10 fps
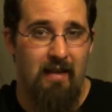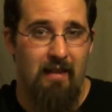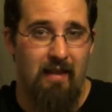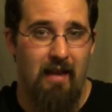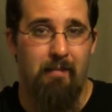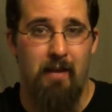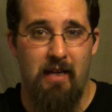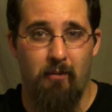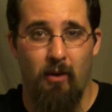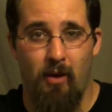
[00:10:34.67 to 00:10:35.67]
that
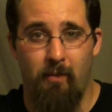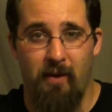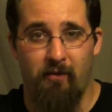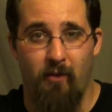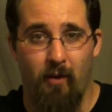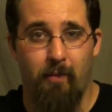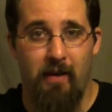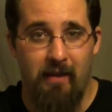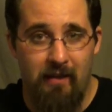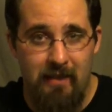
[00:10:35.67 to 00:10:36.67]
many were hoping for.
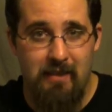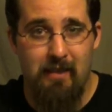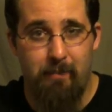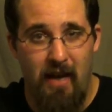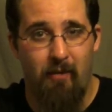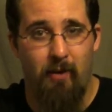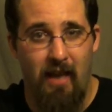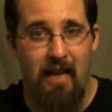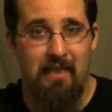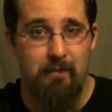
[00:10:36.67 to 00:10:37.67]
But this is about what
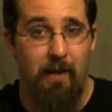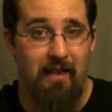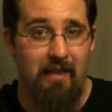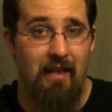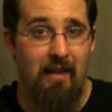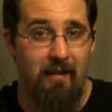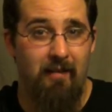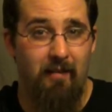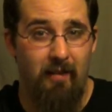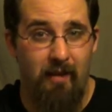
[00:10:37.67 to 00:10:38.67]
I expected, and
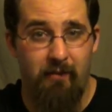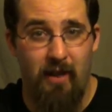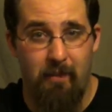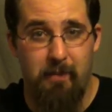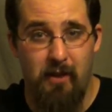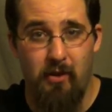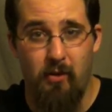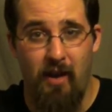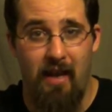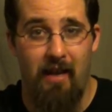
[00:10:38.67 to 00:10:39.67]
it lived up
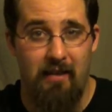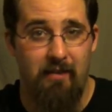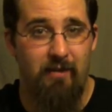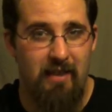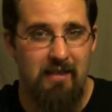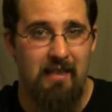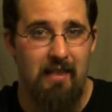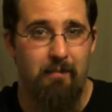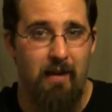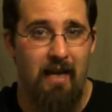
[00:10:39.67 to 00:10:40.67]
to and even
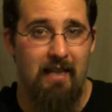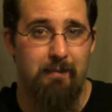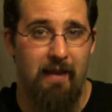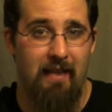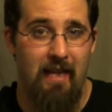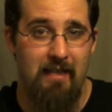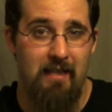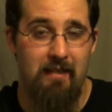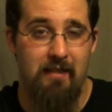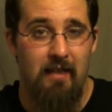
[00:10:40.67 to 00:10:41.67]
exceeded my
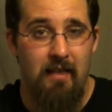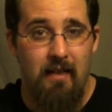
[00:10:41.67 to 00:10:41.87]
expectations.